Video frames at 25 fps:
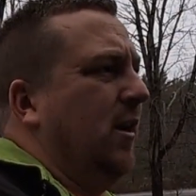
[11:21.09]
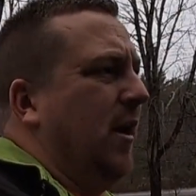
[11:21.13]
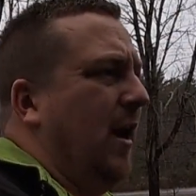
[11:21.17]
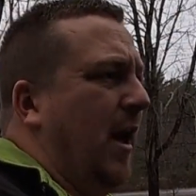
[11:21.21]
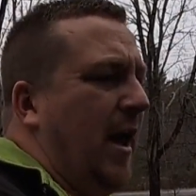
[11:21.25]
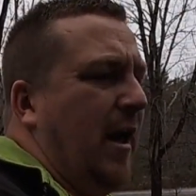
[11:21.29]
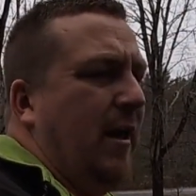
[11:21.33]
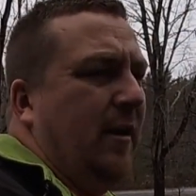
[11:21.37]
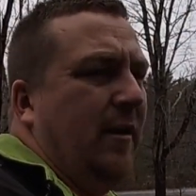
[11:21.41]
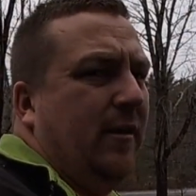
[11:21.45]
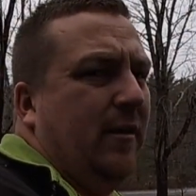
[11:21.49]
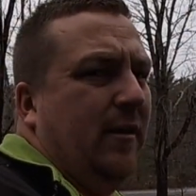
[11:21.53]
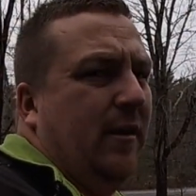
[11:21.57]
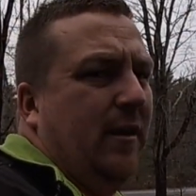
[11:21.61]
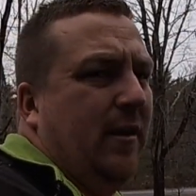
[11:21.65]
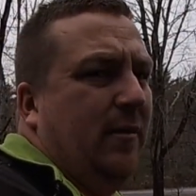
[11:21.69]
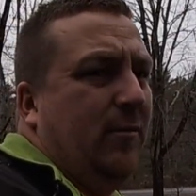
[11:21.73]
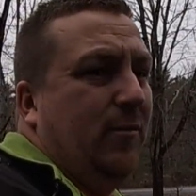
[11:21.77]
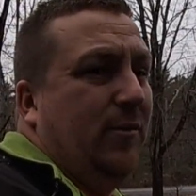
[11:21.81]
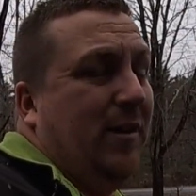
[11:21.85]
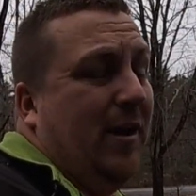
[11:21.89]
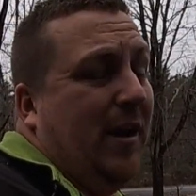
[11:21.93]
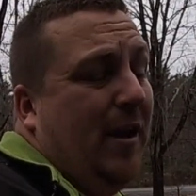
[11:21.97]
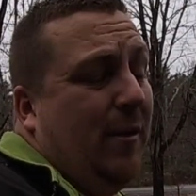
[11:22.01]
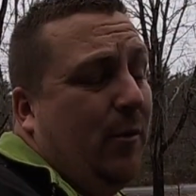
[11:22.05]
and
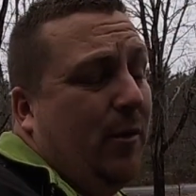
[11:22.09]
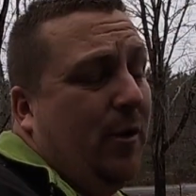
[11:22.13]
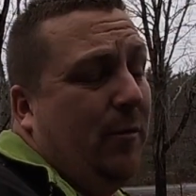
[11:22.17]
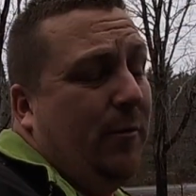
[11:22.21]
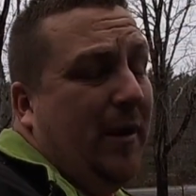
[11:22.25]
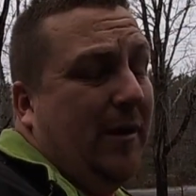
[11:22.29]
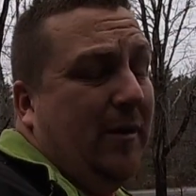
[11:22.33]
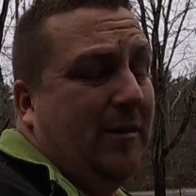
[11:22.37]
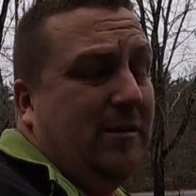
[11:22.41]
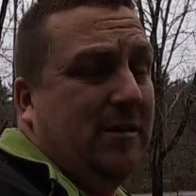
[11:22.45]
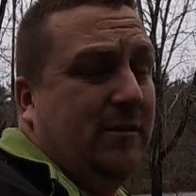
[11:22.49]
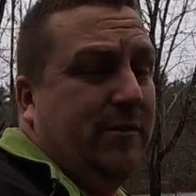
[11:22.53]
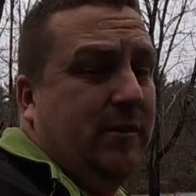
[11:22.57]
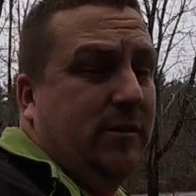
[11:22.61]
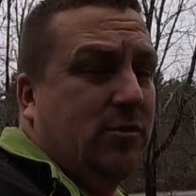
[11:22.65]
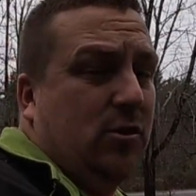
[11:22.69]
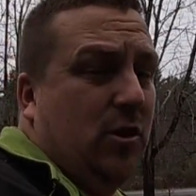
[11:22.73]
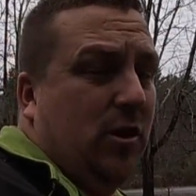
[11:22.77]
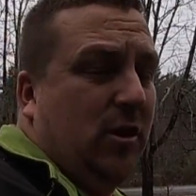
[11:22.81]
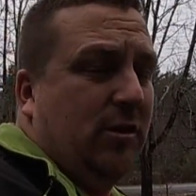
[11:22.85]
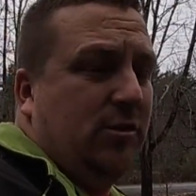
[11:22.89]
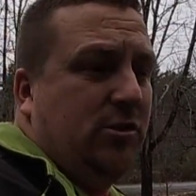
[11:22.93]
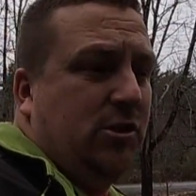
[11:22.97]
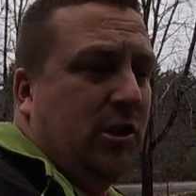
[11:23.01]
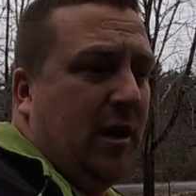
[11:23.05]
today we're going to paint the Civic
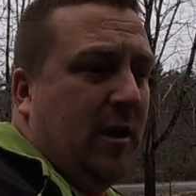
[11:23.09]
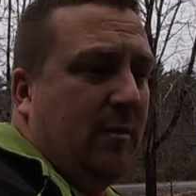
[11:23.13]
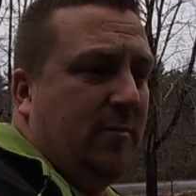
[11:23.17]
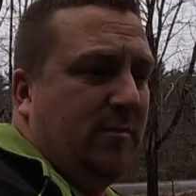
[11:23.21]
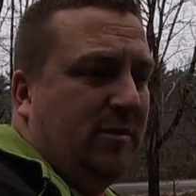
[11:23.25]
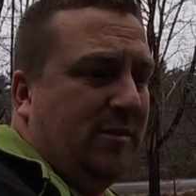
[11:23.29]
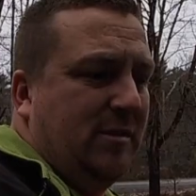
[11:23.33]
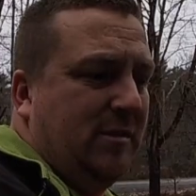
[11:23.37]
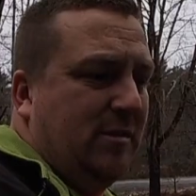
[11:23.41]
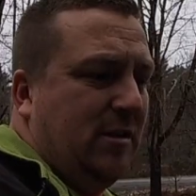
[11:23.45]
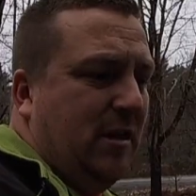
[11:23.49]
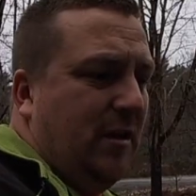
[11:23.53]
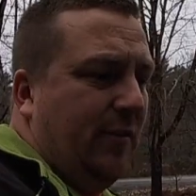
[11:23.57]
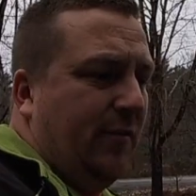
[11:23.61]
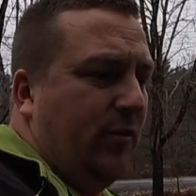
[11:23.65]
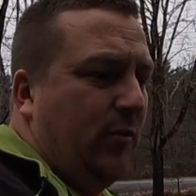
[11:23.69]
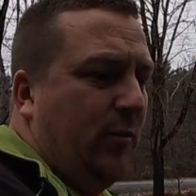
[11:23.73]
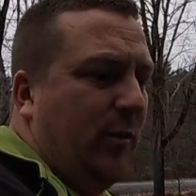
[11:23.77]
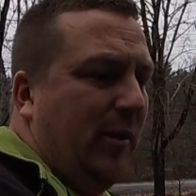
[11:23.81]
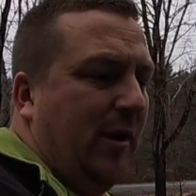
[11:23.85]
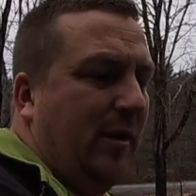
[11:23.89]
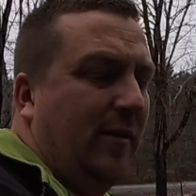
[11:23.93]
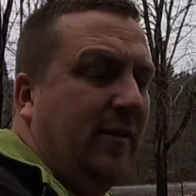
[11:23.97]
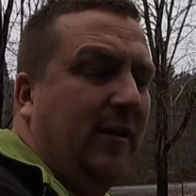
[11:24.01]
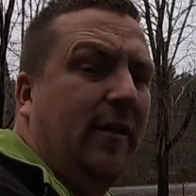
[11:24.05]
truck jams and stuff, so
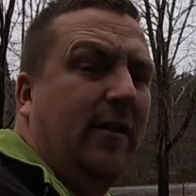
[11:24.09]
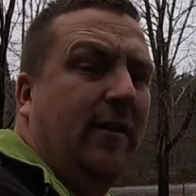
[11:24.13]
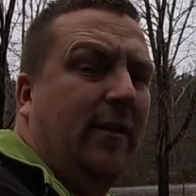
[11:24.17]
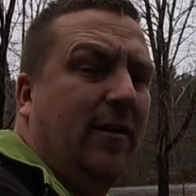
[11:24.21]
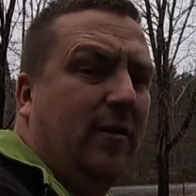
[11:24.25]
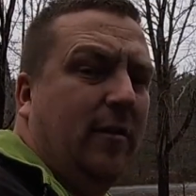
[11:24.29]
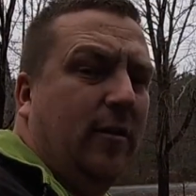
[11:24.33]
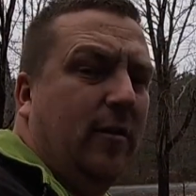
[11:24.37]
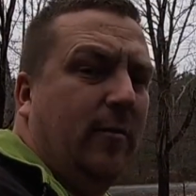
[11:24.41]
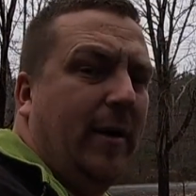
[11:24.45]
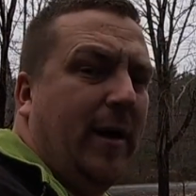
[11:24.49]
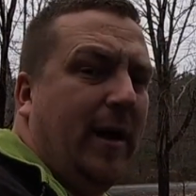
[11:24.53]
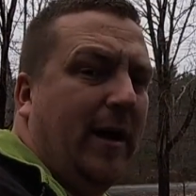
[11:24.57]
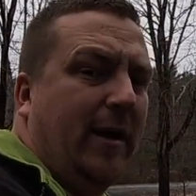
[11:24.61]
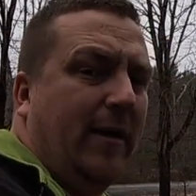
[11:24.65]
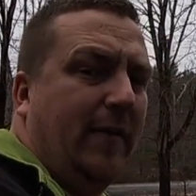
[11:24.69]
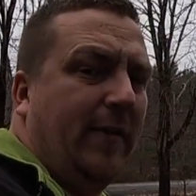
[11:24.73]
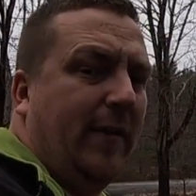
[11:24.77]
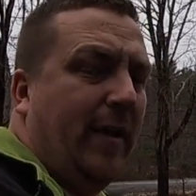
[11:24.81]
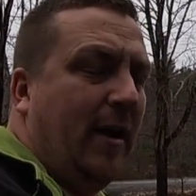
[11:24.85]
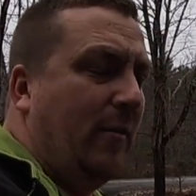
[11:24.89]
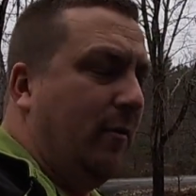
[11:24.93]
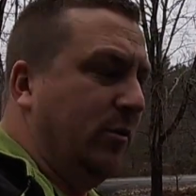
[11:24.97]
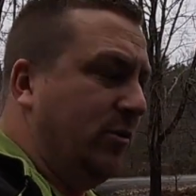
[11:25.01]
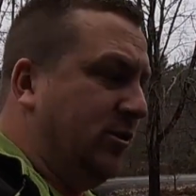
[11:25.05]
we can get the interior back in
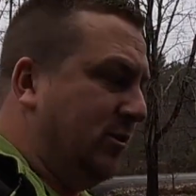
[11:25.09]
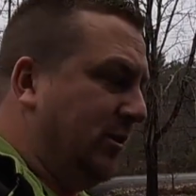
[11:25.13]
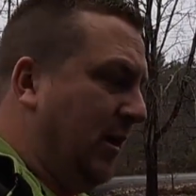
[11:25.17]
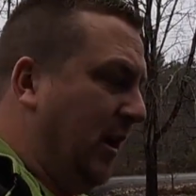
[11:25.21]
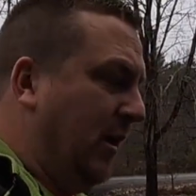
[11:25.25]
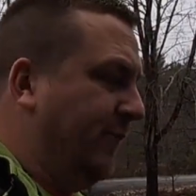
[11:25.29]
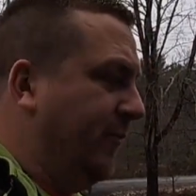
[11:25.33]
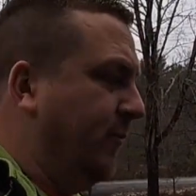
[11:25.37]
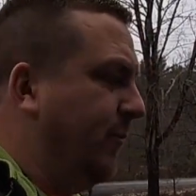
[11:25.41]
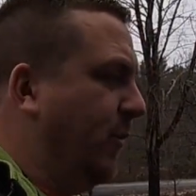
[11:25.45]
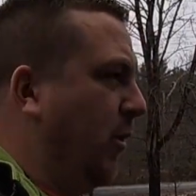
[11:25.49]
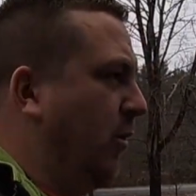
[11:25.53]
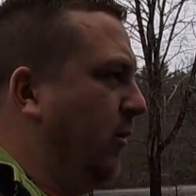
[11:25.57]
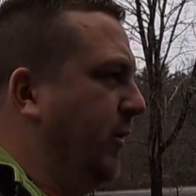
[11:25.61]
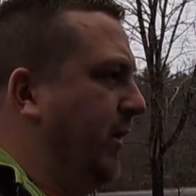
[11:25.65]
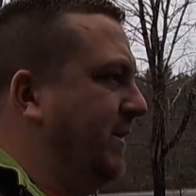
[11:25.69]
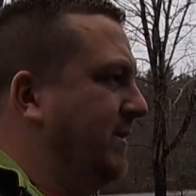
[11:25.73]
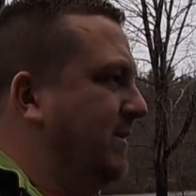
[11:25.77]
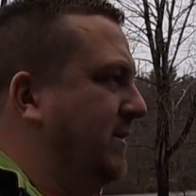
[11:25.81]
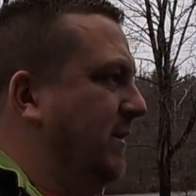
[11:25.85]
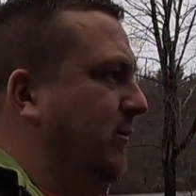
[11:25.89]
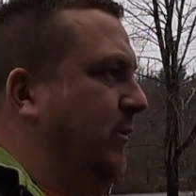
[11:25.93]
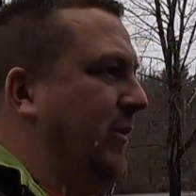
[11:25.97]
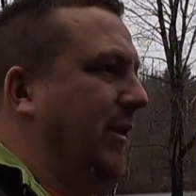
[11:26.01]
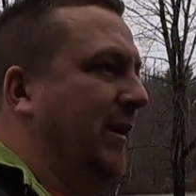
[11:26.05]
that, which is kind of a
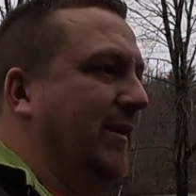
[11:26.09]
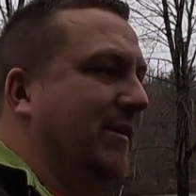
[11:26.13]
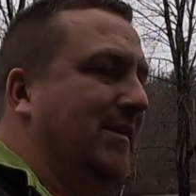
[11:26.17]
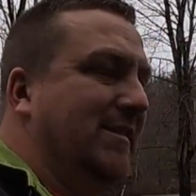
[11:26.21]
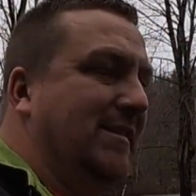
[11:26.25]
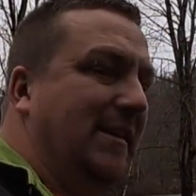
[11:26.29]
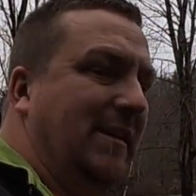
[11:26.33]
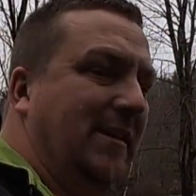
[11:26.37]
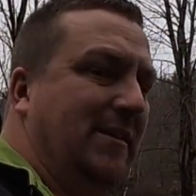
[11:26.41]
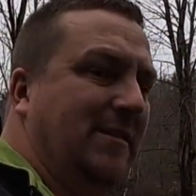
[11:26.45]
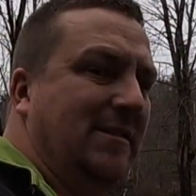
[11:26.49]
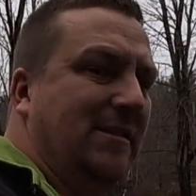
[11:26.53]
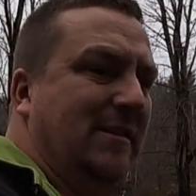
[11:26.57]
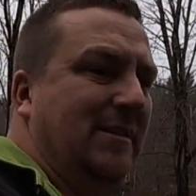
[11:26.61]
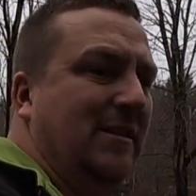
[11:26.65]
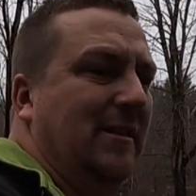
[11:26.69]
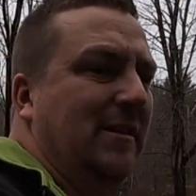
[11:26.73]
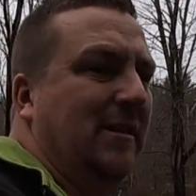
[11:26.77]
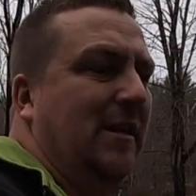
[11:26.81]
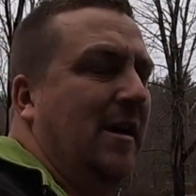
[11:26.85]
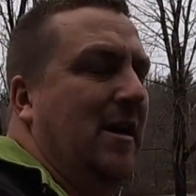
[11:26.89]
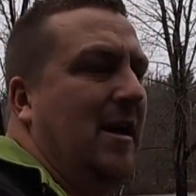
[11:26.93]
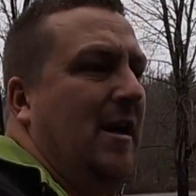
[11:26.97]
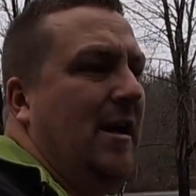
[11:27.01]
bonus, and then we can get the seats in,